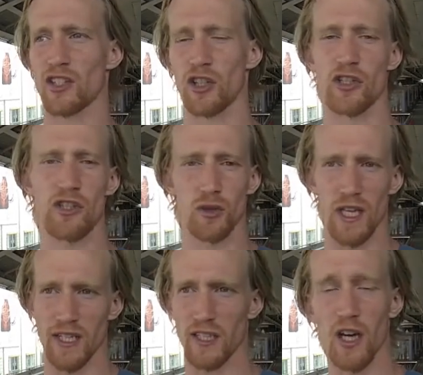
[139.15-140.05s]
to learn to
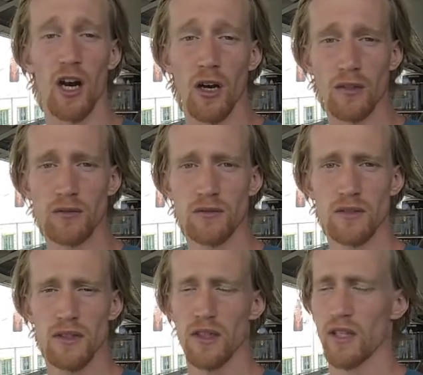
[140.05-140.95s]
let go
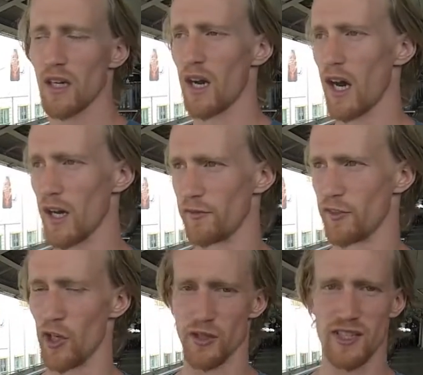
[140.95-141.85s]

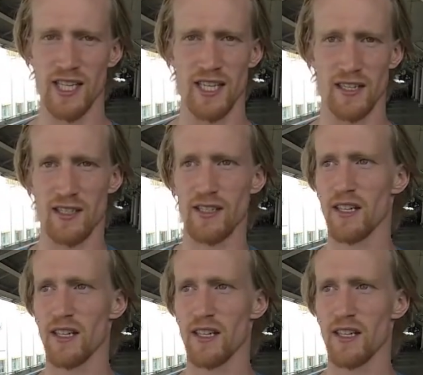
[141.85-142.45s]
of those things.